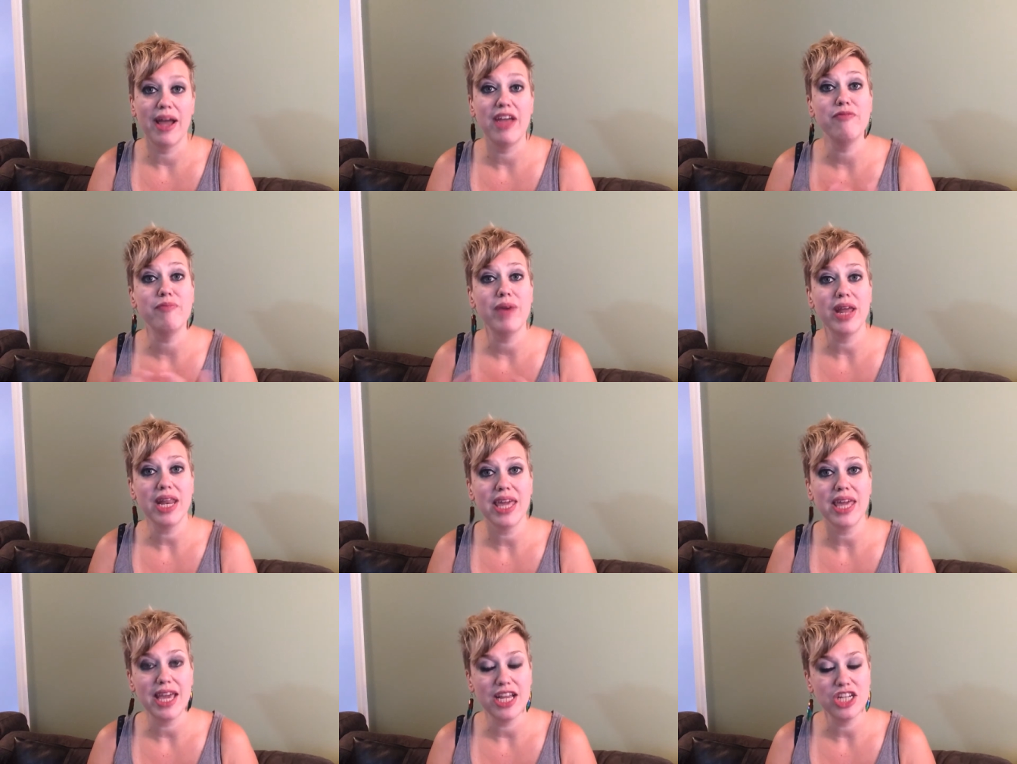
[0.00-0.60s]
I have
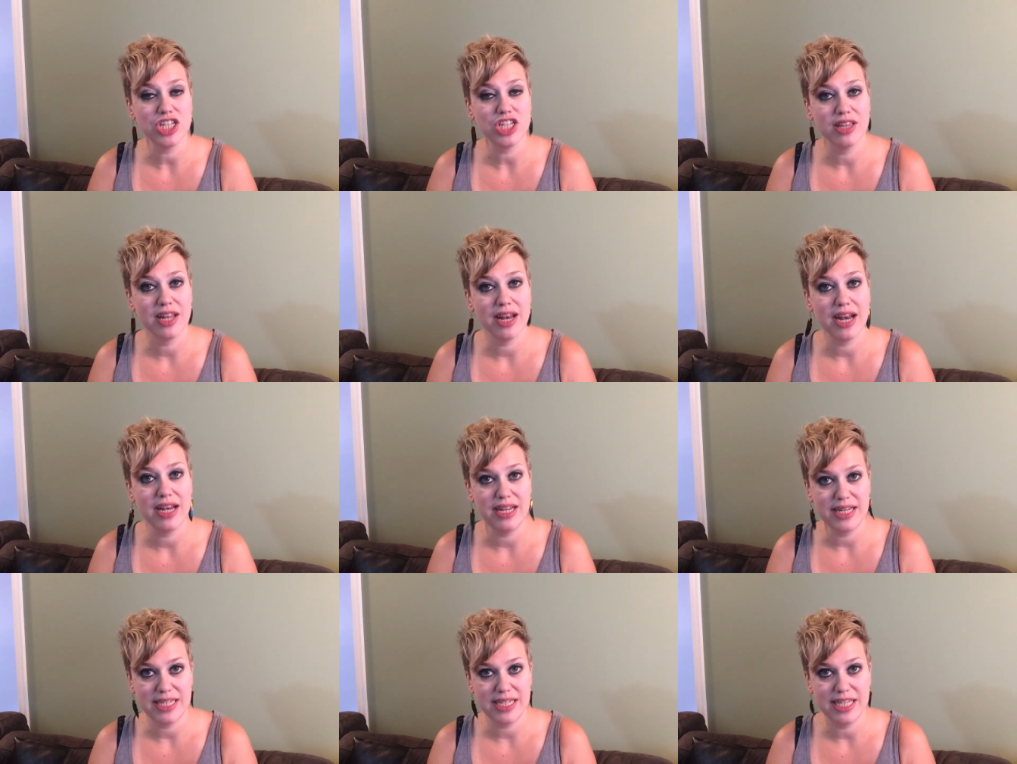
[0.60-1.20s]
medication that I
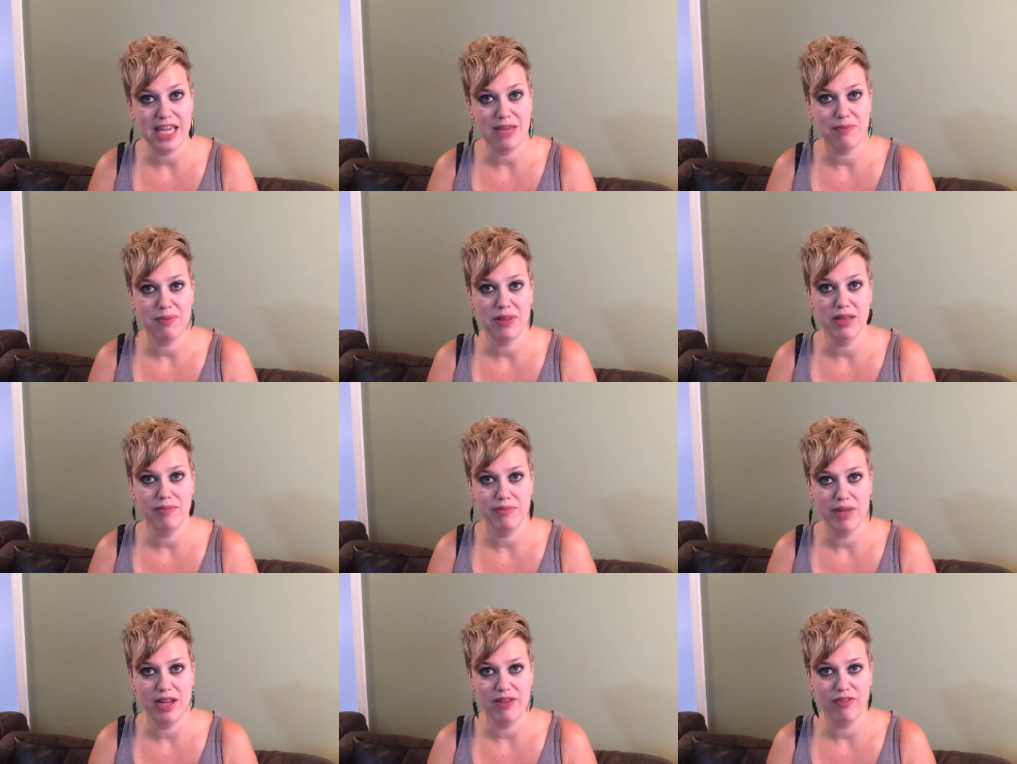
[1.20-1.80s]
need to keep in
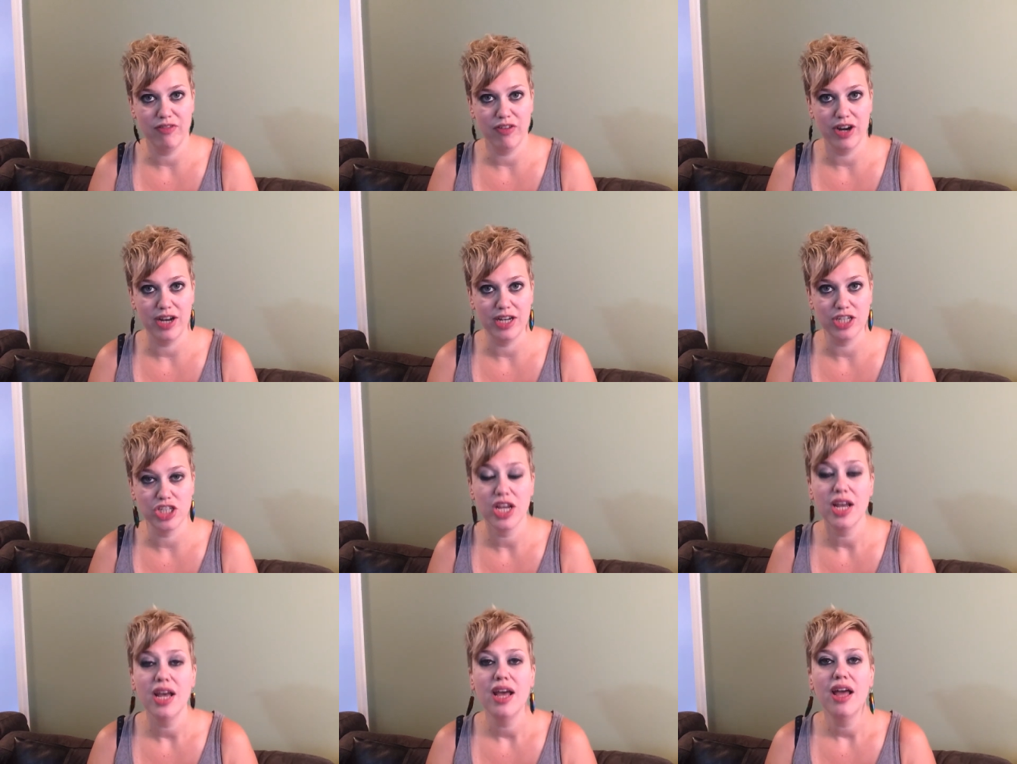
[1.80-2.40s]
the mini
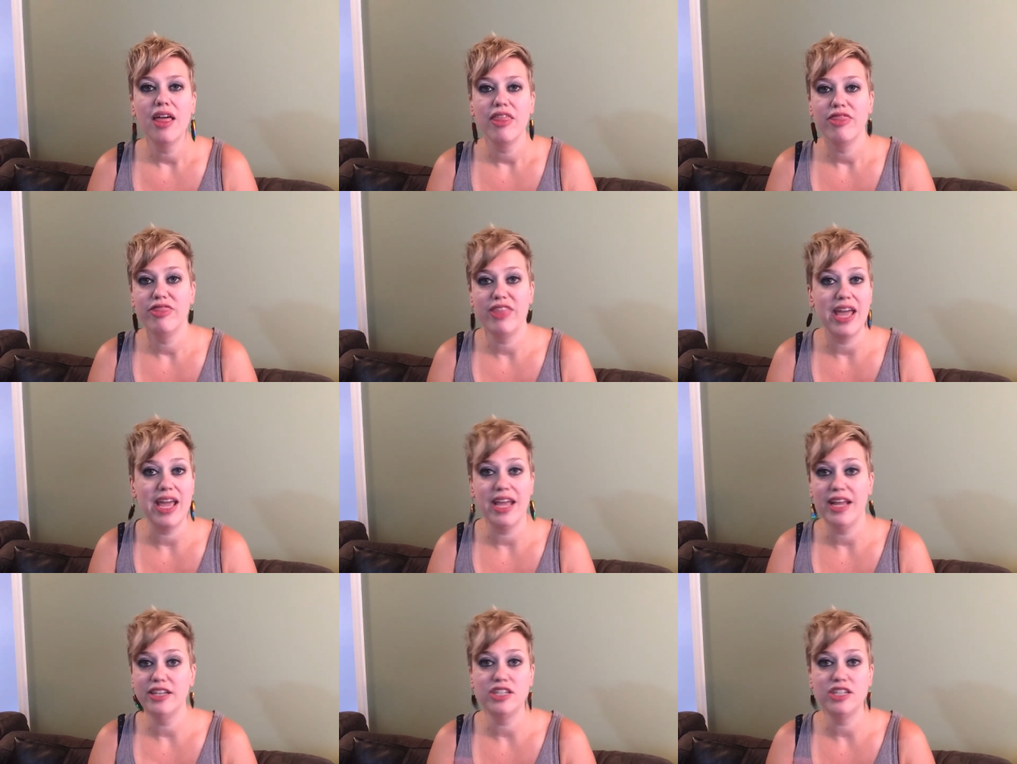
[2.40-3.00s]
fridge,
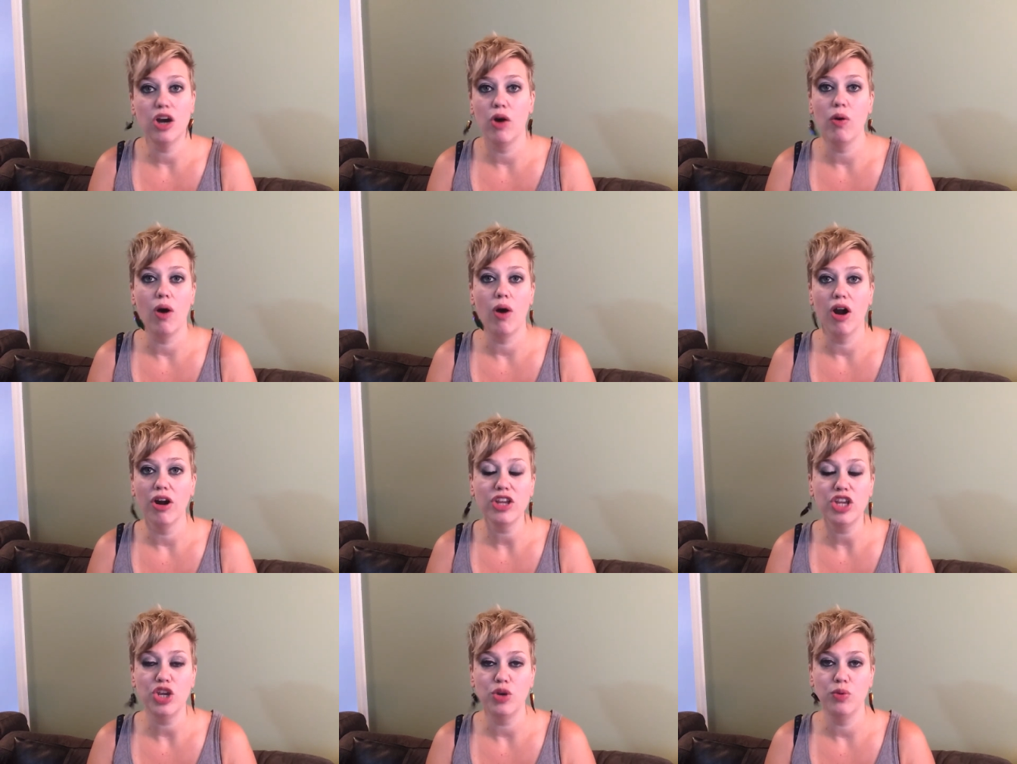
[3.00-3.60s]
they don't
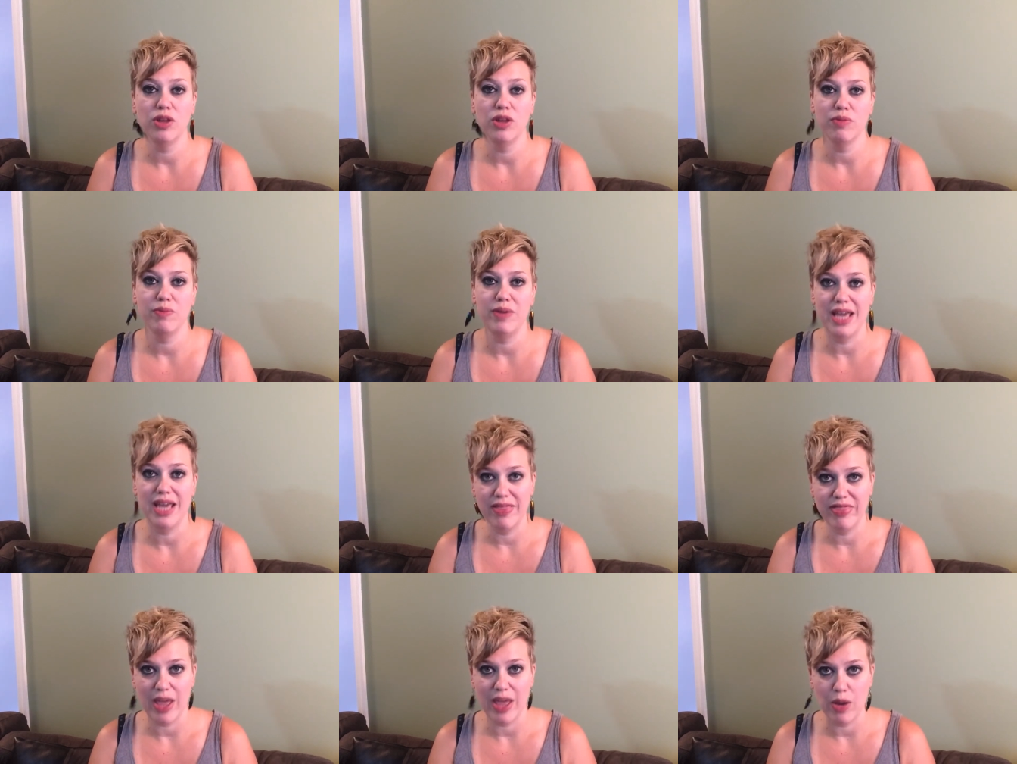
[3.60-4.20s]
argue with
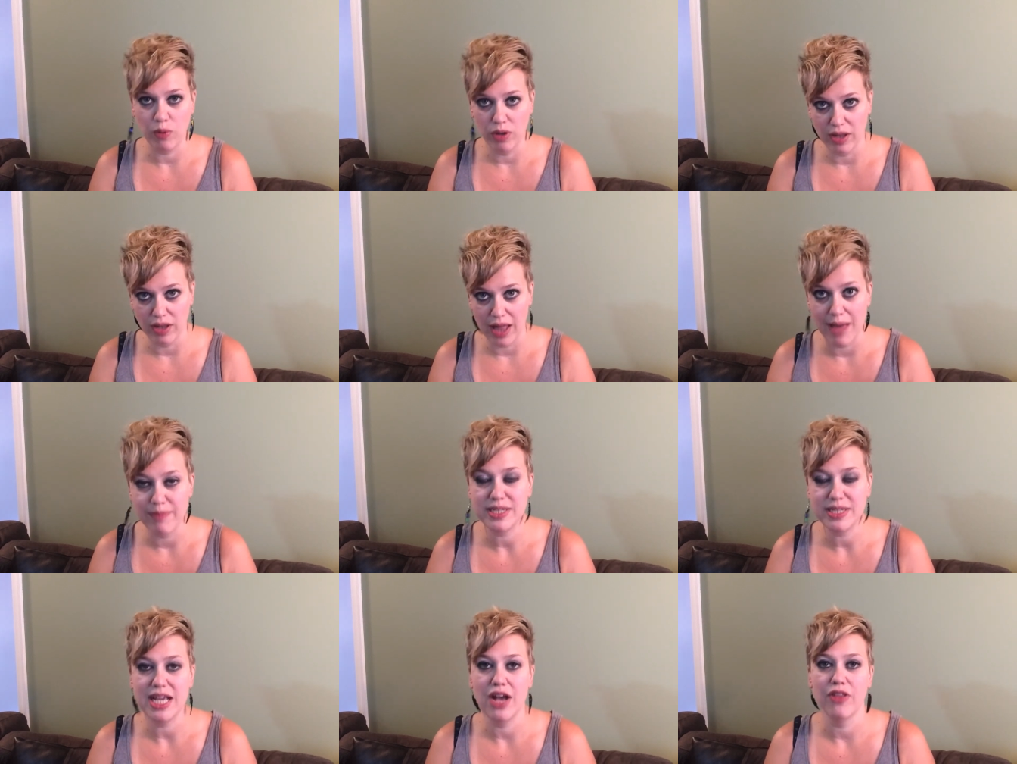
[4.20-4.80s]
me and they will
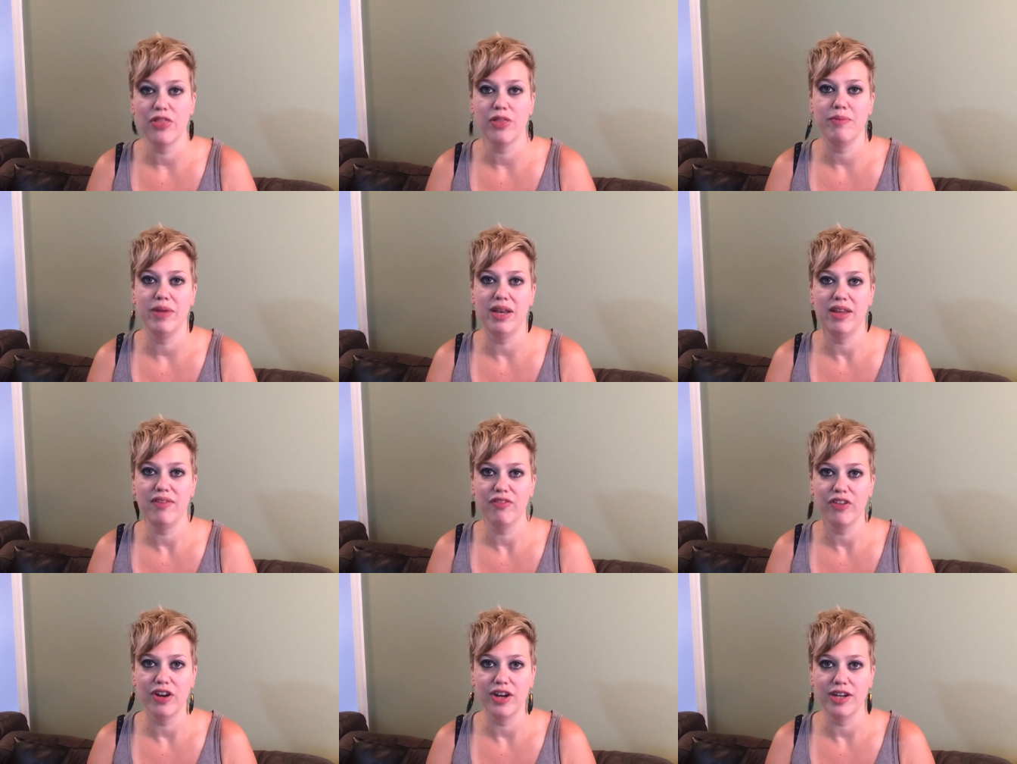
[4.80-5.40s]
empty out the
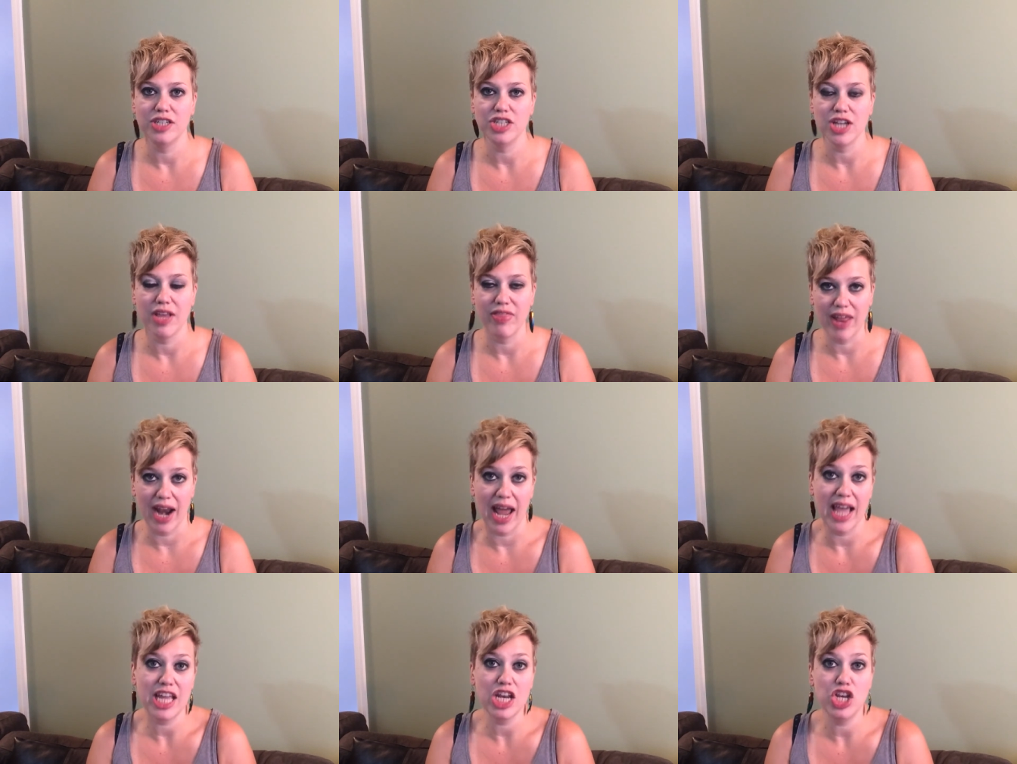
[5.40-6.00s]
mini fridge and
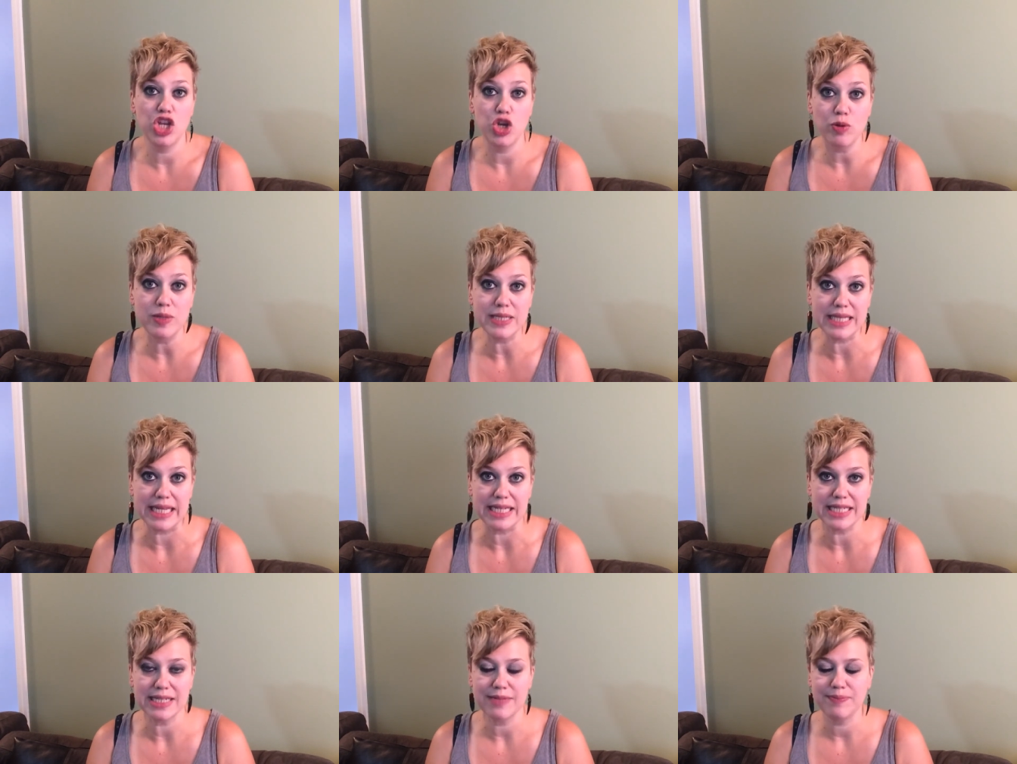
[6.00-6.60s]
then I can use
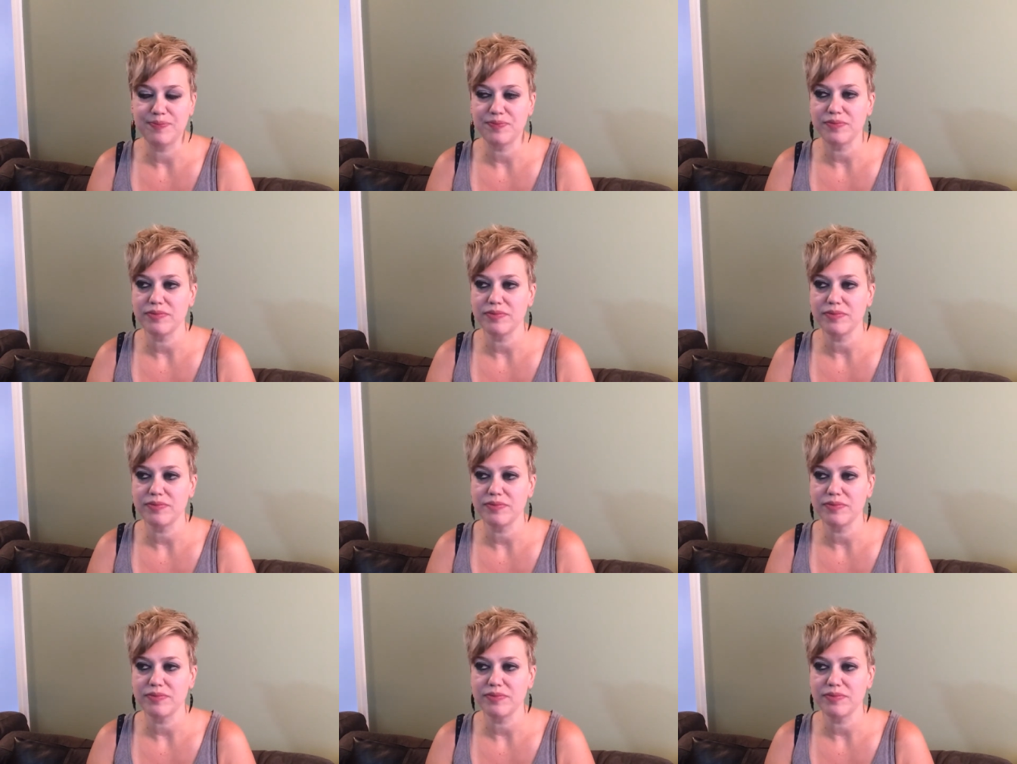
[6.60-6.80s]
it.